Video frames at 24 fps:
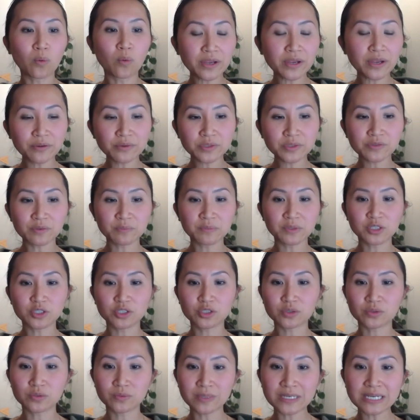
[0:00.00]
oils from the
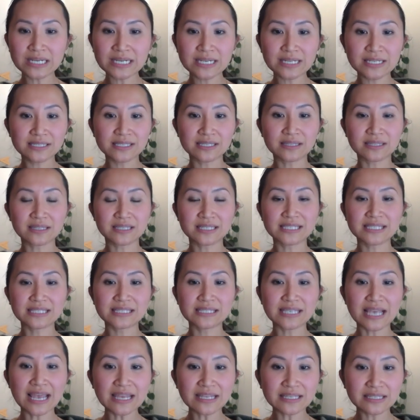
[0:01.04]
trees and the
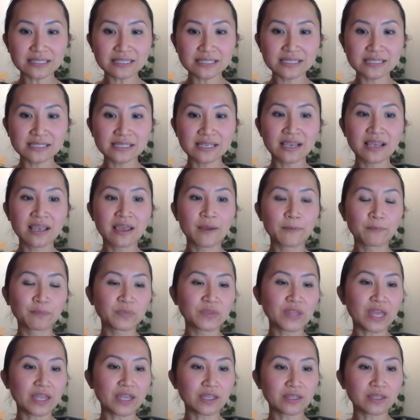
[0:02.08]
scents
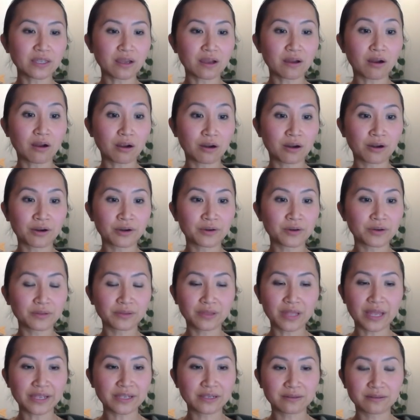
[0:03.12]
that are
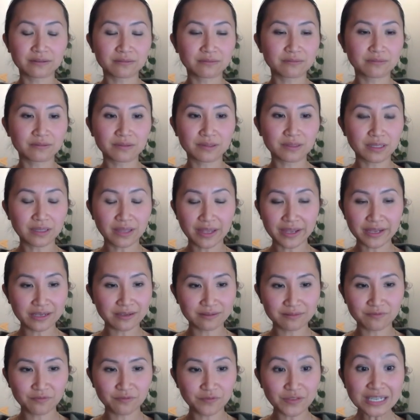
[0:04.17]
like
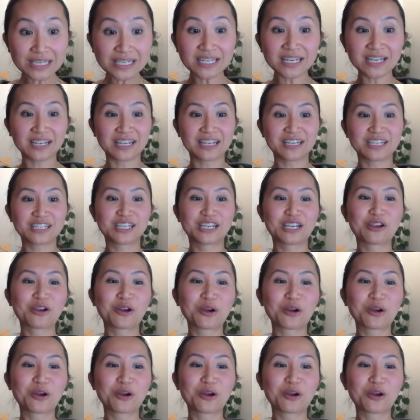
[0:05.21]
feeding into